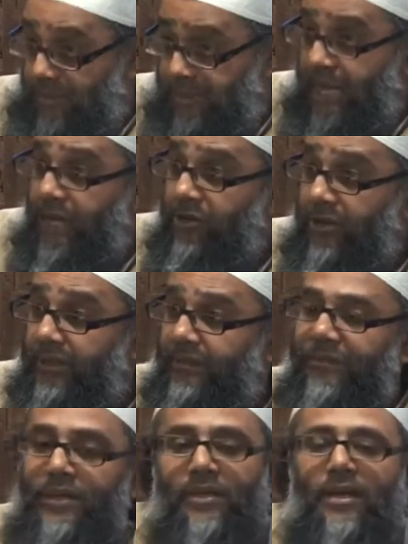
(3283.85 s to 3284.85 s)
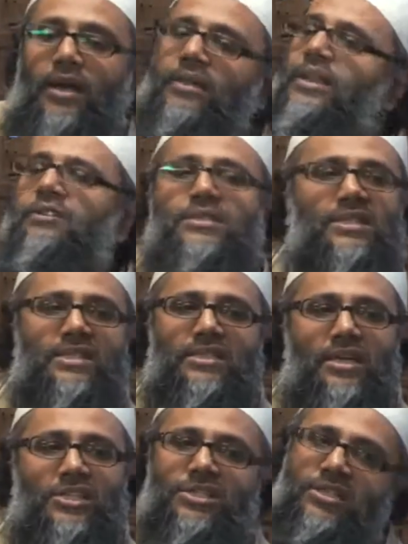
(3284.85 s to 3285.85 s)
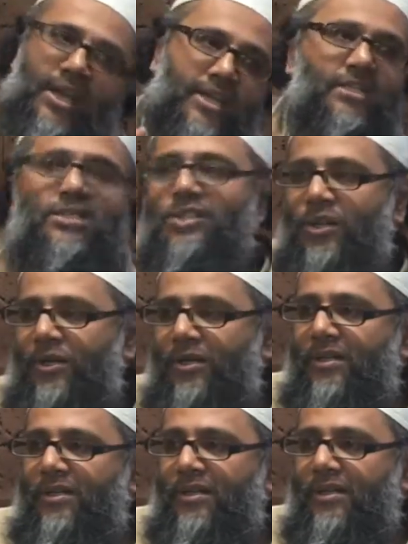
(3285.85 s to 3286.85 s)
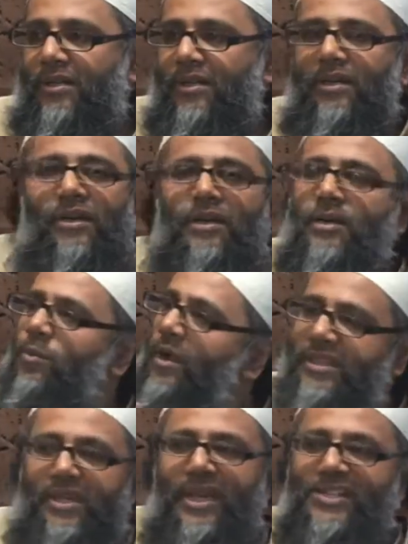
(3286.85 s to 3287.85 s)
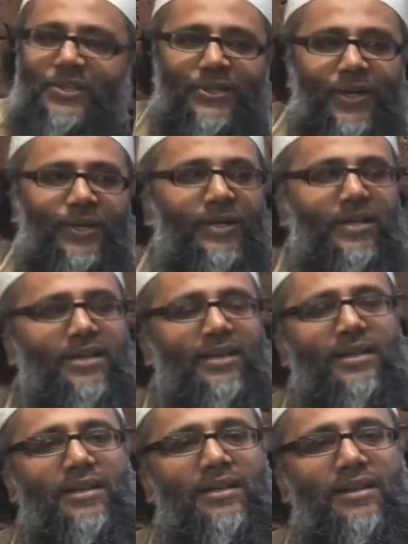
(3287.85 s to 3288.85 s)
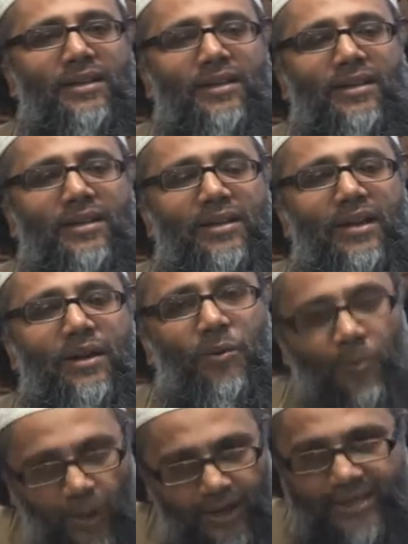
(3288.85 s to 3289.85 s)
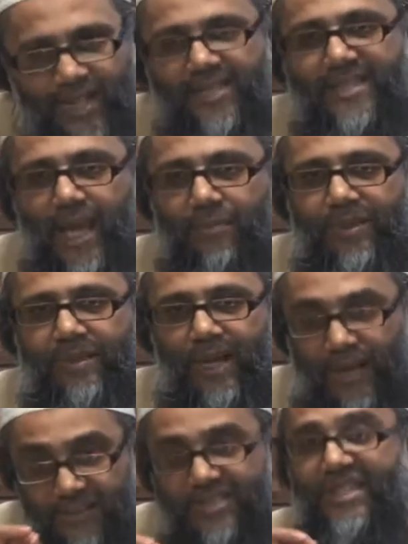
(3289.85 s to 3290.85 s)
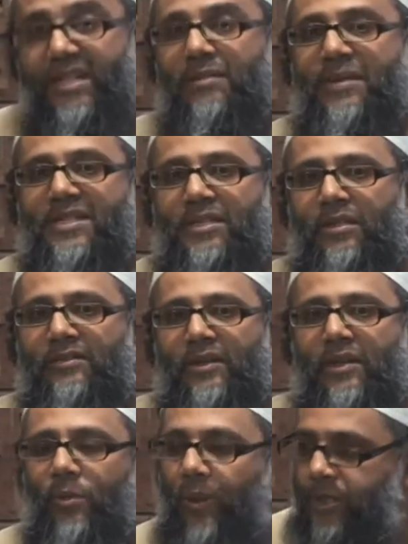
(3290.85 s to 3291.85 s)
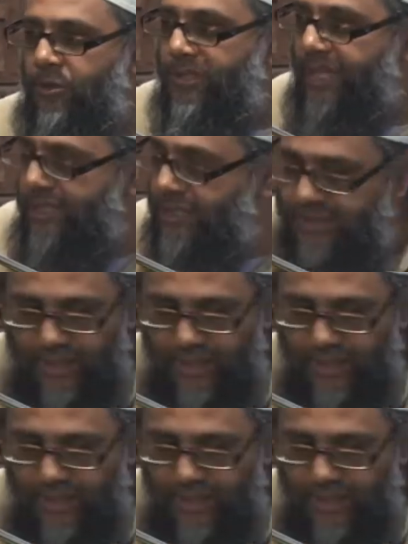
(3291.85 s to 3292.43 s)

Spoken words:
sacred? And there is a discussion, yes, no. Whether yes or no, what does happen, and I've seen it myself, when you say to